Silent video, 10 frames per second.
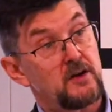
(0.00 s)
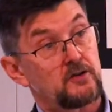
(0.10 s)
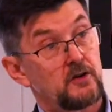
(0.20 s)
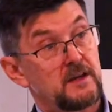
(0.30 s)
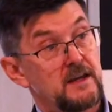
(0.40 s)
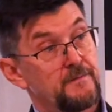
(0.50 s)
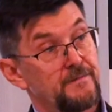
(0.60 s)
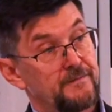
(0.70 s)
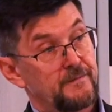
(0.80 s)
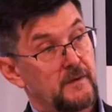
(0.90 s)
Turkey
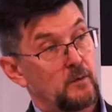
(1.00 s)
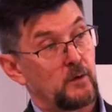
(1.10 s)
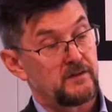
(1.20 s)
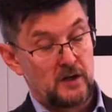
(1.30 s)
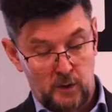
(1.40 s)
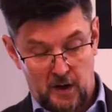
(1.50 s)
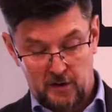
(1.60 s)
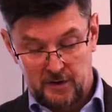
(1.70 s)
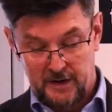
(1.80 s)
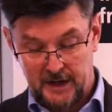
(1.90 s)
was no
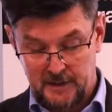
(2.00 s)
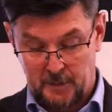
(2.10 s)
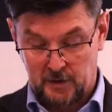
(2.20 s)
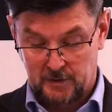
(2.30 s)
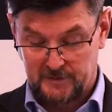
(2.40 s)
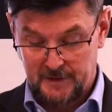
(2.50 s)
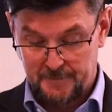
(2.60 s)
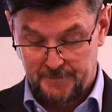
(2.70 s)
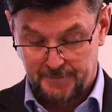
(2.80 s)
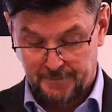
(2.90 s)
longer a democracy.
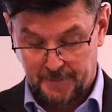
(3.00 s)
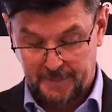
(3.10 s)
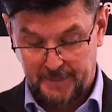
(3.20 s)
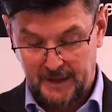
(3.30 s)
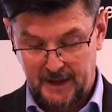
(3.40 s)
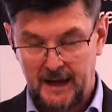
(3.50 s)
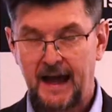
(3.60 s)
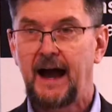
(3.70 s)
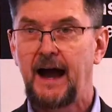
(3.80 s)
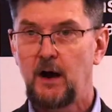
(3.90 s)

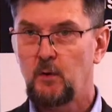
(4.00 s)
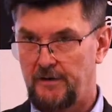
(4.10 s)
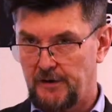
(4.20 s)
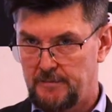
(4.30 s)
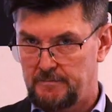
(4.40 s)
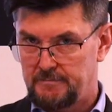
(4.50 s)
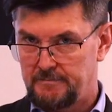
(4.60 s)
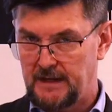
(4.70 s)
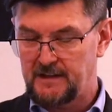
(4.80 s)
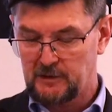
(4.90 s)
However,
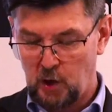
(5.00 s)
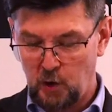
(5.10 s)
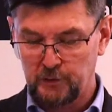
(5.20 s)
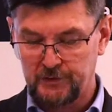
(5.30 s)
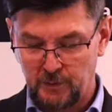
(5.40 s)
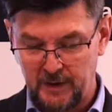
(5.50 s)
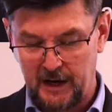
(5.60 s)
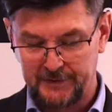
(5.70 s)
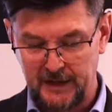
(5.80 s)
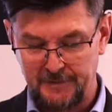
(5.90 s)
it is also
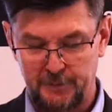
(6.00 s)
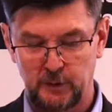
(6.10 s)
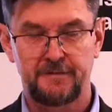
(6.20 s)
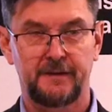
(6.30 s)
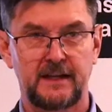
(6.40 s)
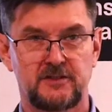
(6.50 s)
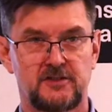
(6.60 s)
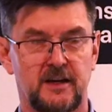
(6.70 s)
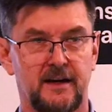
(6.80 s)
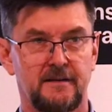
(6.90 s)
not a
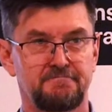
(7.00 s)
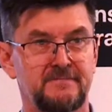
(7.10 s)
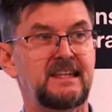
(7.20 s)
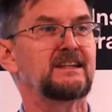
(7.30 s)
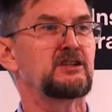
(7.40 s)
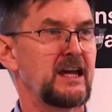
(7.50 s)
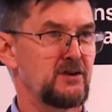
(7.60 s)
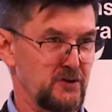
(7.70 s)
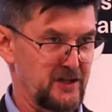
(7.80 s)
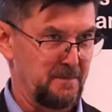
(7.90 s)
fully-fledged
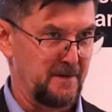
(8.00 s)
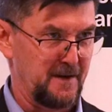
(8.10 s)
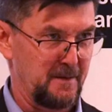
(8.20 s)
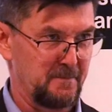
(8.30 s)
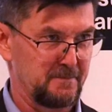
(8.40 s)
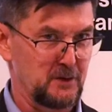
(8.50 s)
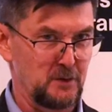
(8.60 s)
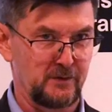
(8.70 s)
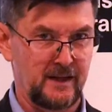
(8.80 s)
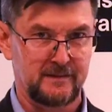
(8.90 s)
dictatorship, if I'm to
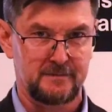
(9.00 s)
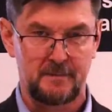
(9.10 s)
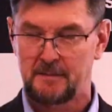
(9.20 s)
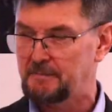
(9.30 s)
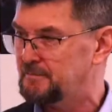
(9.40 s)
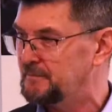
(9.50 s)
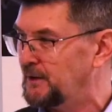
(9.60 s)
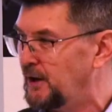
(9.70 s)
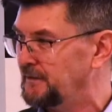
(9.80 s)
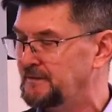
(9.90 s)
use that maybe
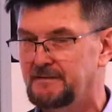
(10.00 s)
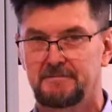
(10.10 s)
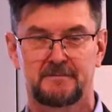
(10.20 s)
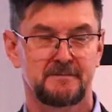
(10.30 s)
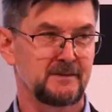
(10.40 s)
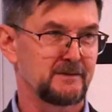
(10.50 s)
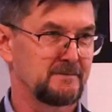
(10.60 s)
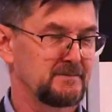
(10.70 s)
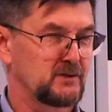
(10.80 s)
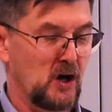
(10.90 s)

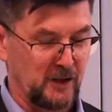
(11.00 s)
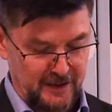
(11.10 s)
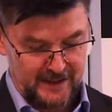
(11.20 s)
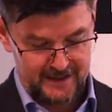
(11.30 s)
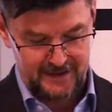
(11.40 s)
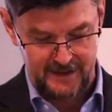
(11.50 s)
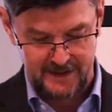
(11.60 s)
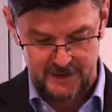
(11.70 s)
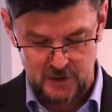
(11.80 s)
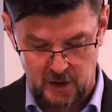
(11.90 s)
non-scholarly
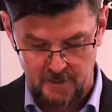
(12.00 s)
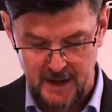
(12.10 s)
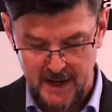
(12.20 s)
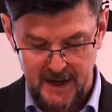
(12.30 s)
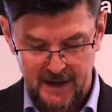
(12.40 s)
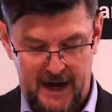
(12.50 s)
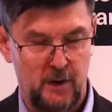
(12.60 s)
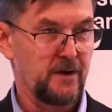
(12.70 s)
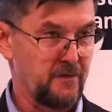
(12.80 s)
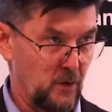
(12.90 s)
term,
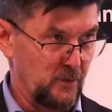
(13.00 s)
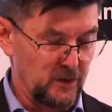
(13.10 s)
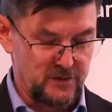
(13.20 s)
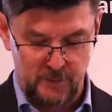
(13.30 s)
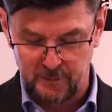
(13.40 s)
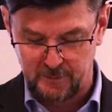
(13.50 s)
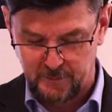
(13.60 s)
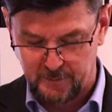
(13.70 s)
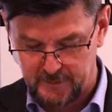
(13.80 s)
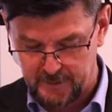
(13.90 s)
however one which
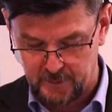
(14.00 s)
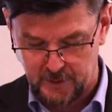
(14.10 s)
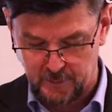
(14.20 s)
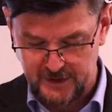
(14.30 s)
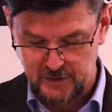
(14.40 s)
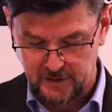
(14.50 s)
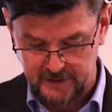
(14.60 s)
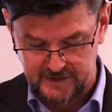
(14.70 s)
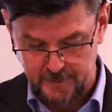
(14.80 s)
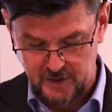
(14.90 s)
would wish to
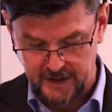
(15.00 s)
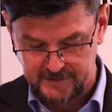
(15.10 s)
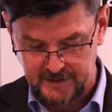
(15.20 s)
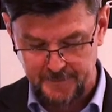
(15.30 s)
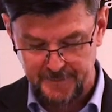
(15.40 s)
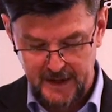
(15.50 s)
conceptualize it.